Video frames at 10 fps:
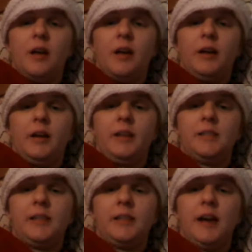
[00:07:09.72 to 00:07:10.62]
He
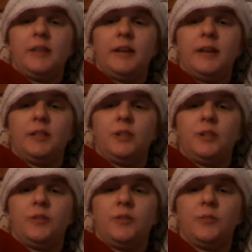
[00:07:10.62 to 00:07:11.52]
decided that
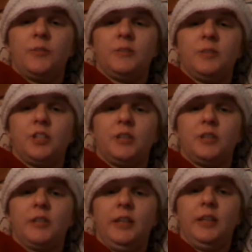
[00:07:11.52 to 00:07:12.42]
there wasn't much else
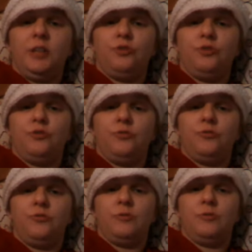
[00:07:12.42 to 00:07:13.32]
he could
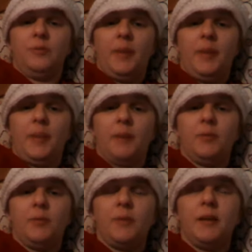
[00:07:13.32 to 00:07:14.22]
do at that
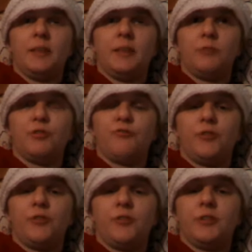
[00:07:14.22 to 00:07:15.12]
point. I mean, there was
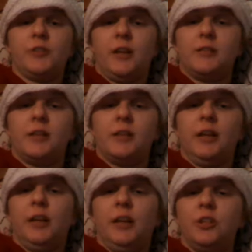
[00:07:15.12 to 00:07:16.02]
further testing he
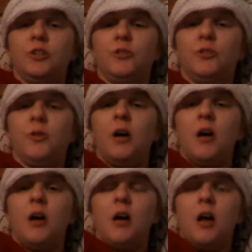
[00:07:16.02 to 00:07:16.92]
could do,
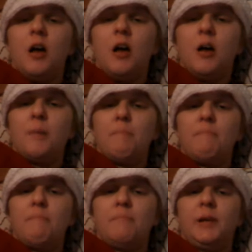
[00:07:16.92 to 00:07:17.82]

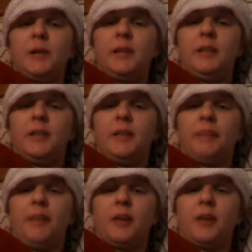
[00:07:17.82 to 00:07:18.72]
but he didn't
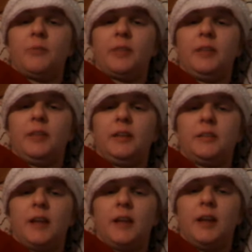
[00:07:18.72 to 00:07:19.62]
think it would lead to
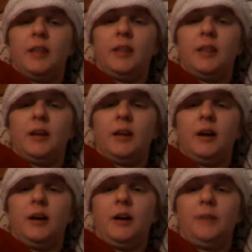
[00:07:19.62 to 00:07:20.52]
anything,
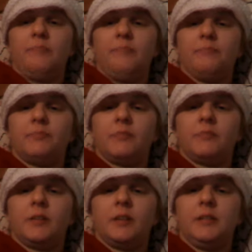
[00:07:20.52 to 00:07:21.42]

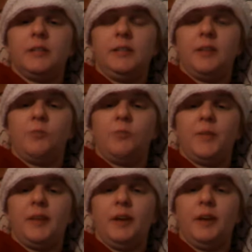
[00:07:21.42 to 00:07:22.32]
because he said one
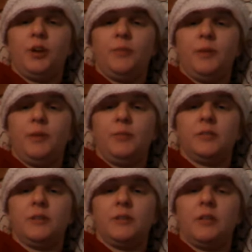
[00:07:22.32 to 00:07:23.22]
thing it could be was
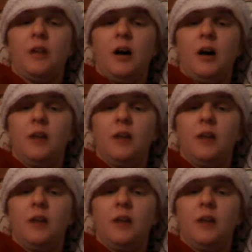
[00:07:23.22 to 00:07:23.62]
a clot